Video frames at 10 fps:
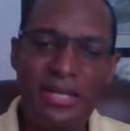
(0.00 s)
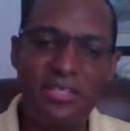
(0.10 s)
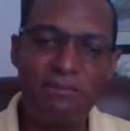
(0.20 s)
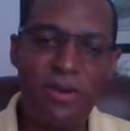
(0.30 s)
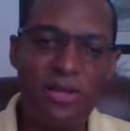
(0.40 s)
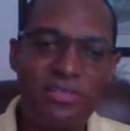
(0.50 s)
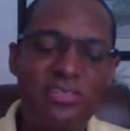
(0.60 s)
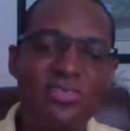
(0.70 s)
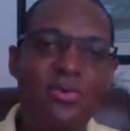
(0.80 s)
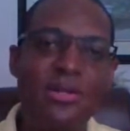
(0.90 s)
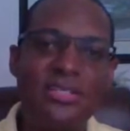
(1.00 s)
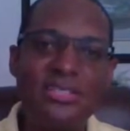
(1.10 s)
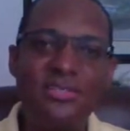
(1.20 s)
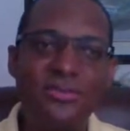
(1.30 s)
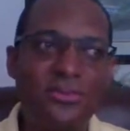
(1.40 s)
And in the process, what did
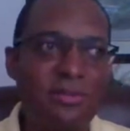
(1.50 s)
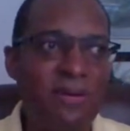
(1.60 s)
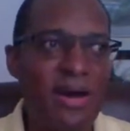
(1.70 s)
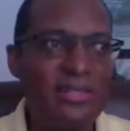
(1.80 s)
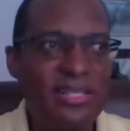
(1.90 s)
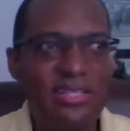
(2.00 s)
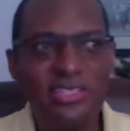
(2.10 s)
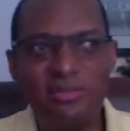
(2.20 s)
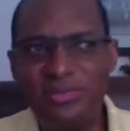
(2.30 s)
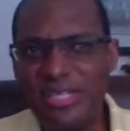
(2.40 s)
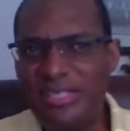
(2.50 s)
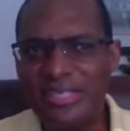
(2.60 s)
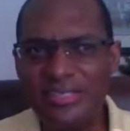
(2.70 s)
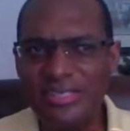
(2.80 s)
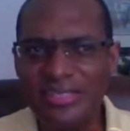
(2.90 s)
he do? The party leadership said
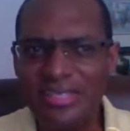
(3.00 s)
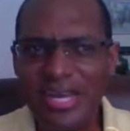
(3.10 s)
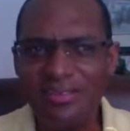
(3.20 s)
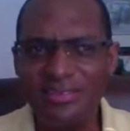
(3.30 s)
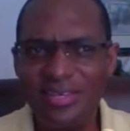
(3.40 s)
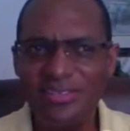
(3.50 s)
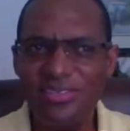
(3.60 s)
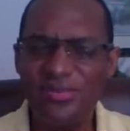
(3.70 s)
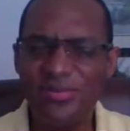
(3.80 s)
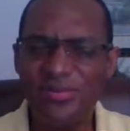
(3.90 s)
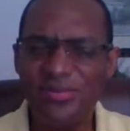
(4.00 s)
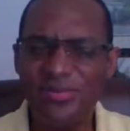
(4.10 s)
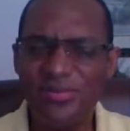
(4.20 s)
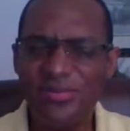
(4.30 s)
they didn't get an answer as to whether